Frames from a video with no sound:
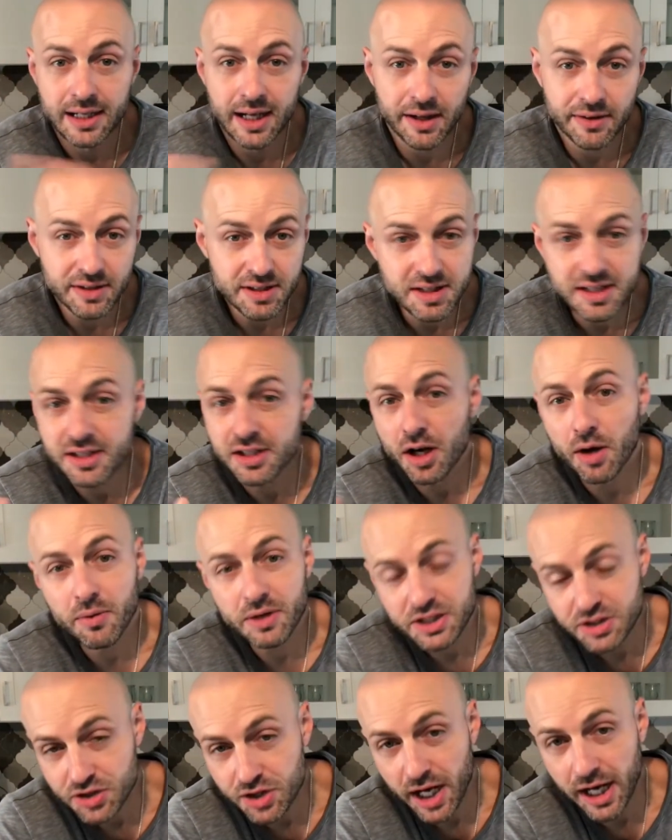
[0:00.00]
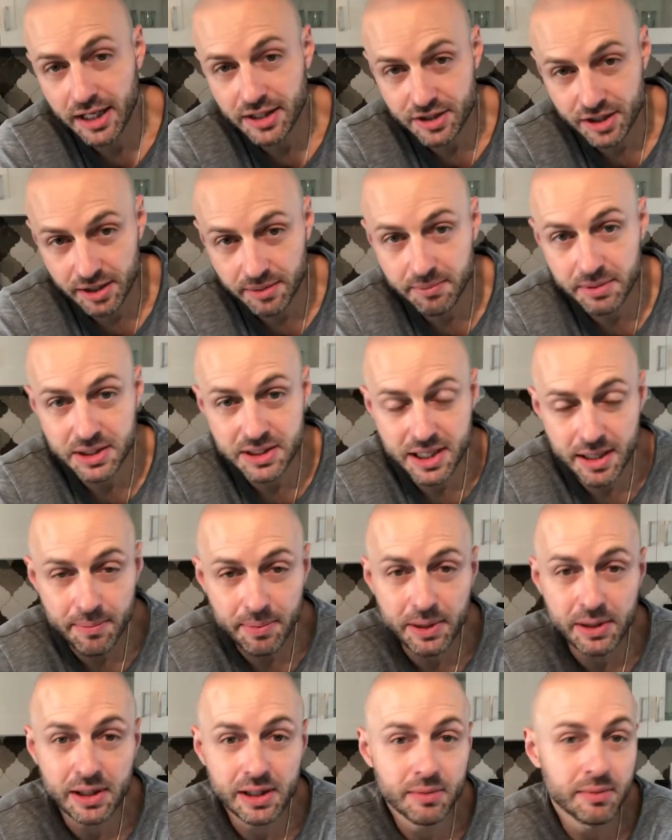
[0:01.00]
Now this is always changing, but
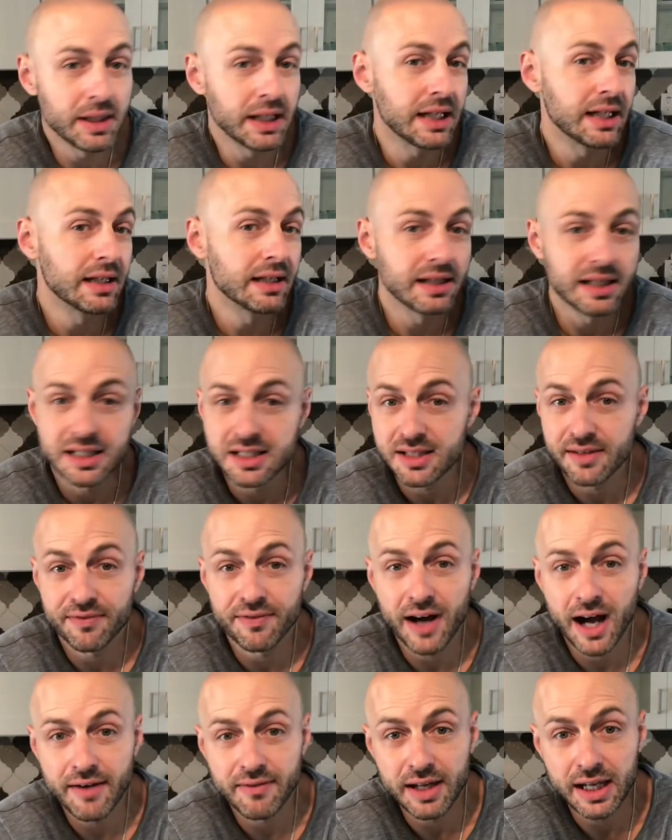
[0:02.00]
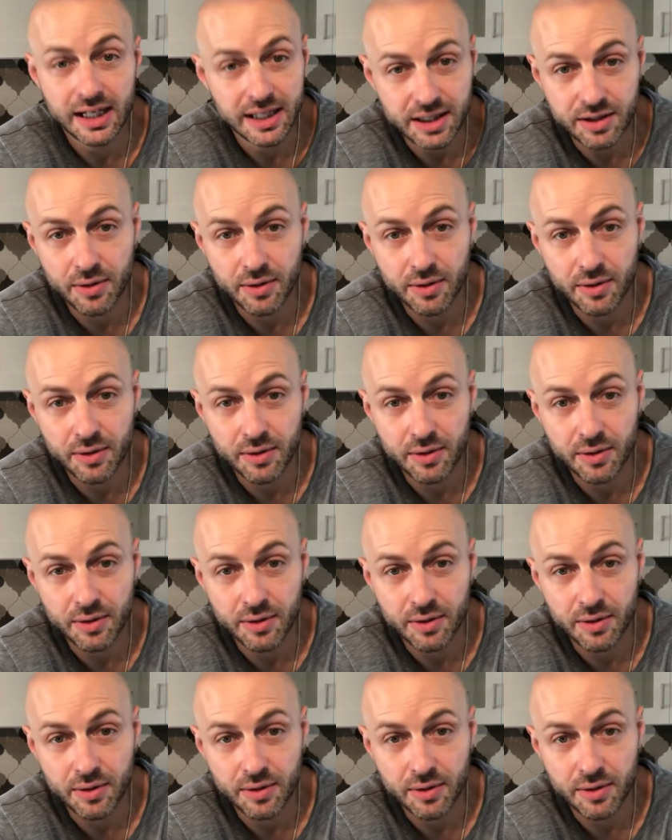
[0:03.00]
typically we need at least a 580